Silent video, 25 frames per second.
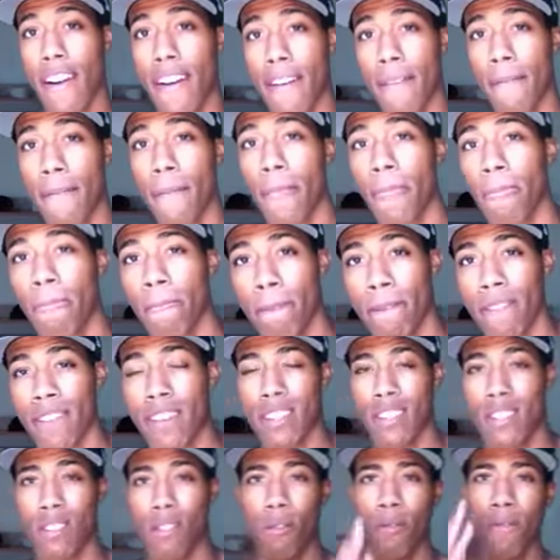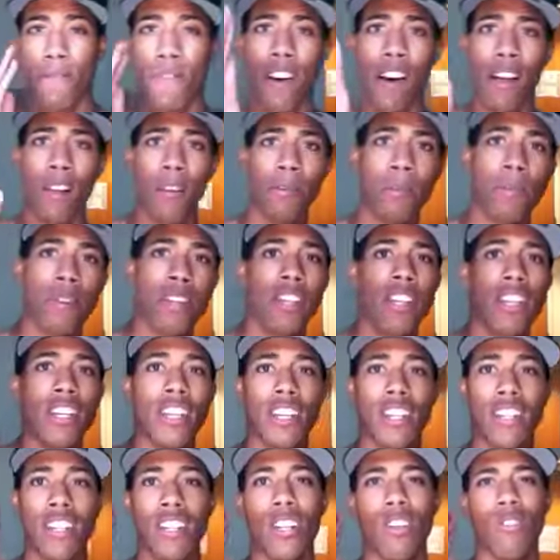right. So follow me
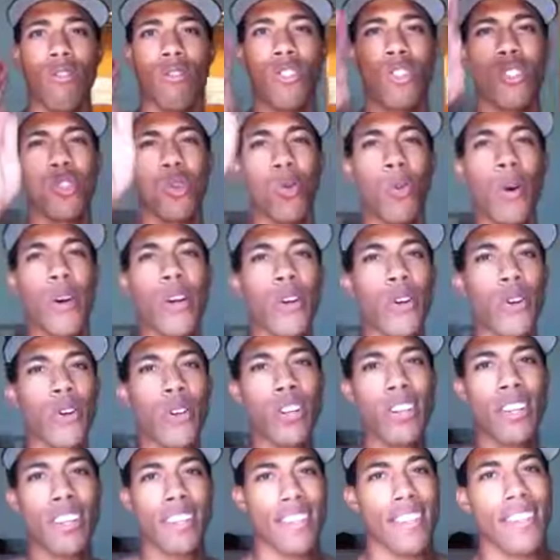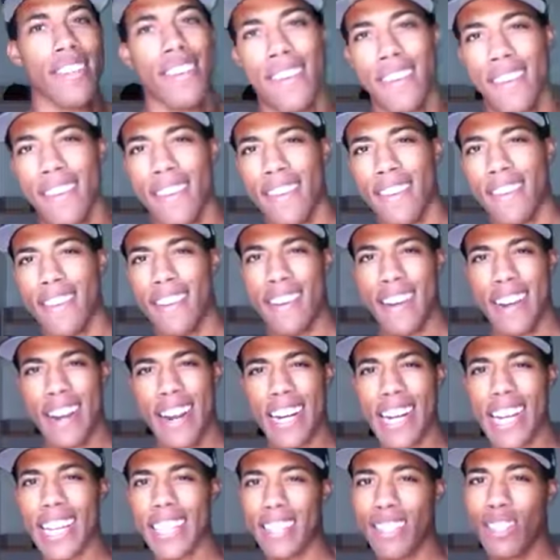on Twitter.
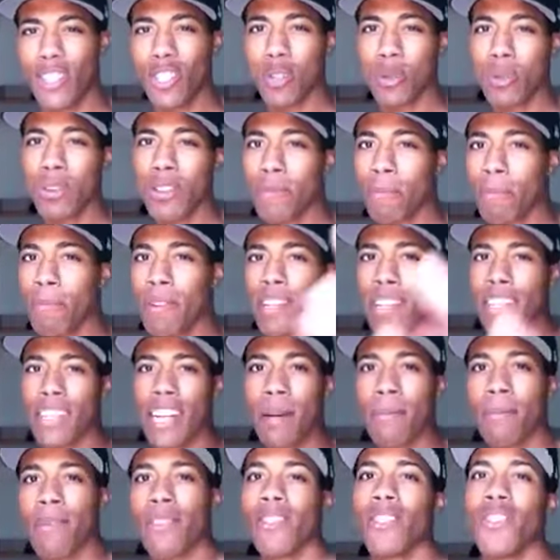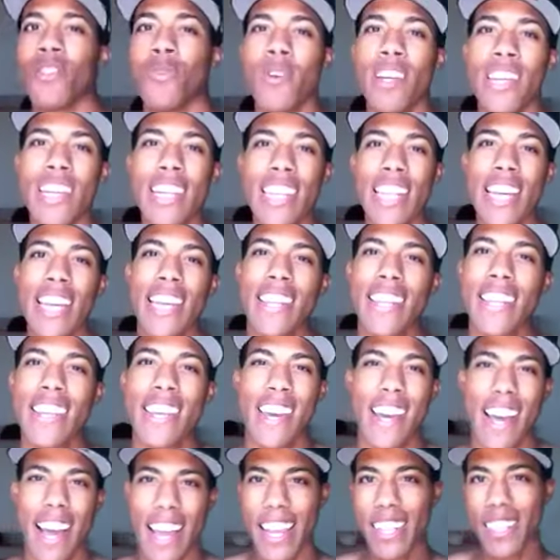I got the Twitter bug. I've been tweeting lately.
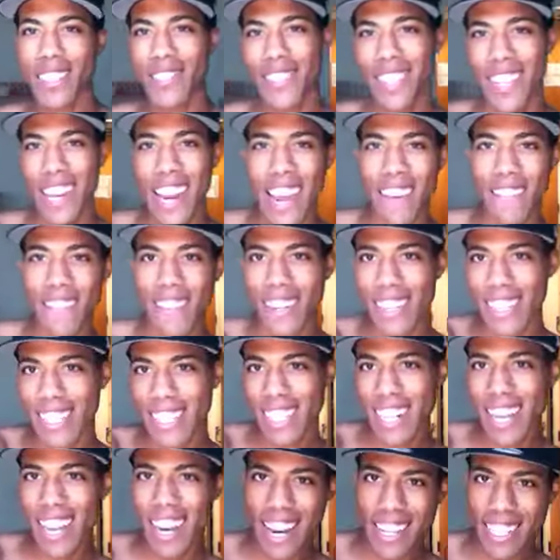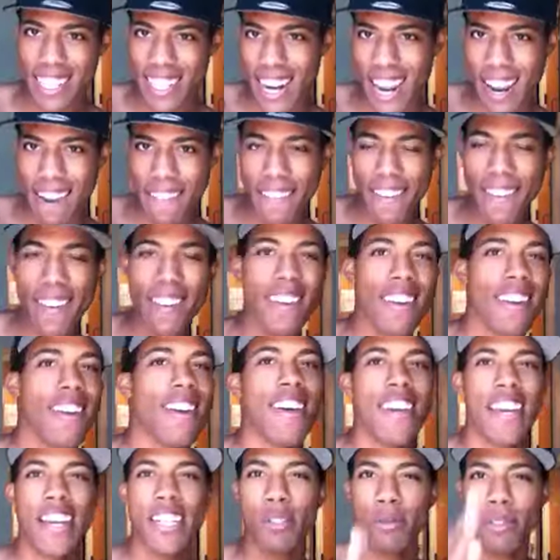I hit you with a knife and you see that? That's a knife hand.
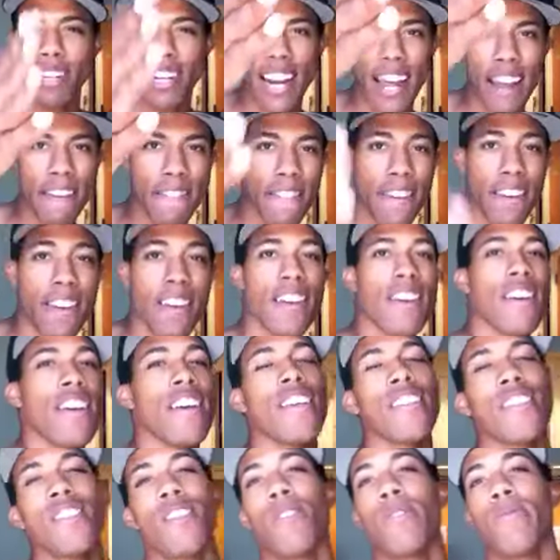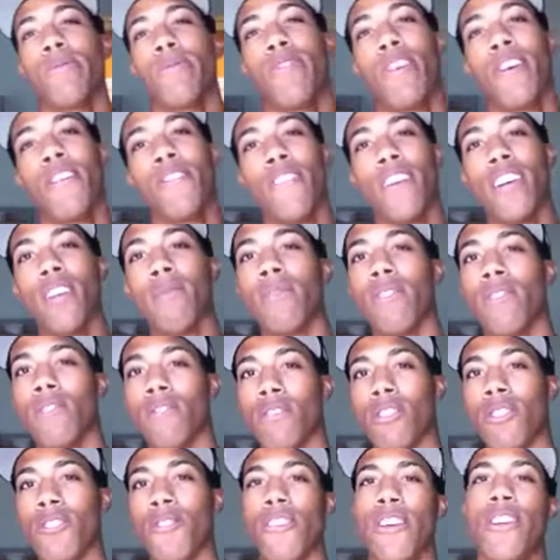Hit you with a knife hand. So follow me
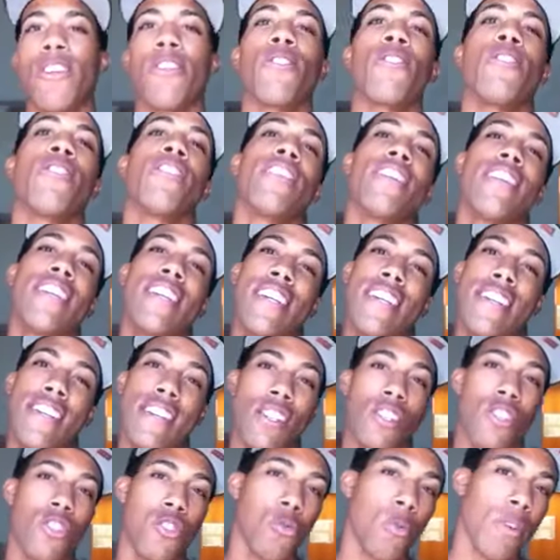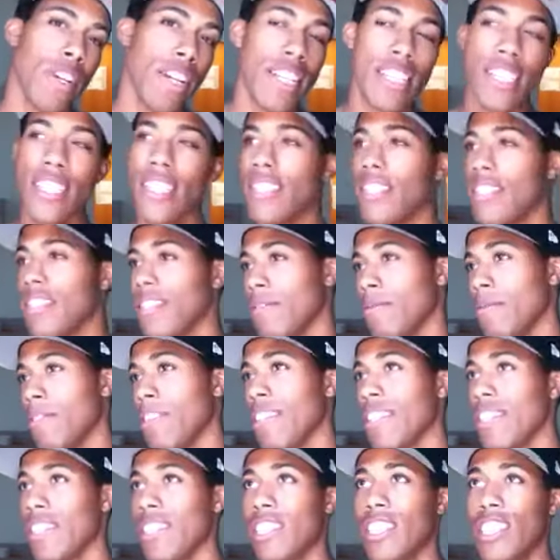on Twitter, tweets. We
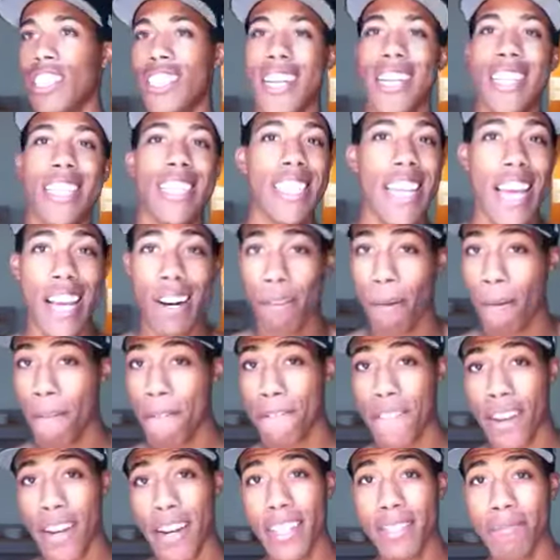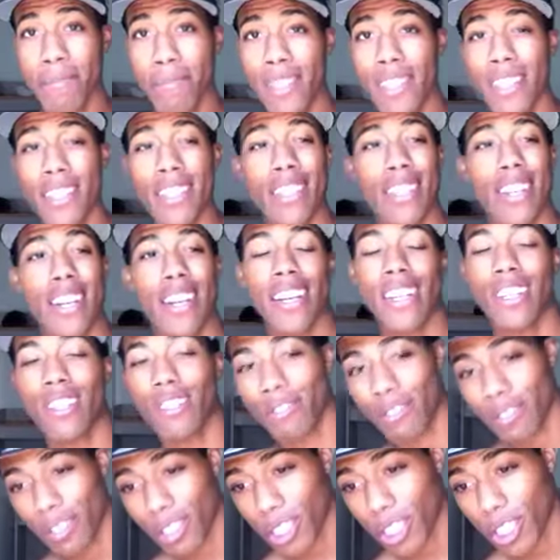can chit chat on Facebook. I ain't
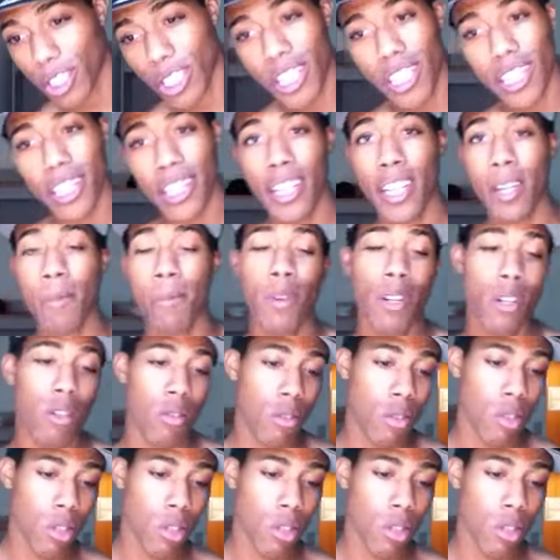doing shit. Hit me on